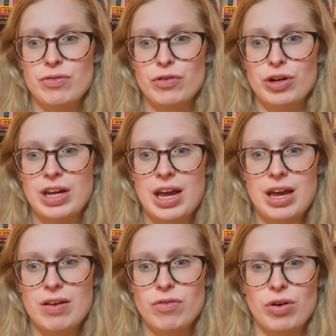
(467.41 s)

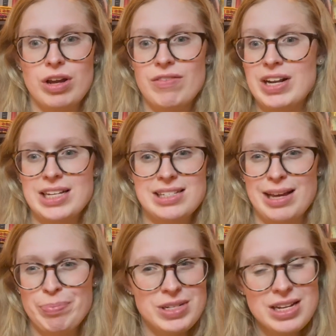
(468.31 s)
forgave or even
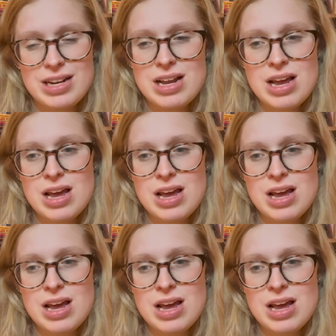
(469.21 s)
accepted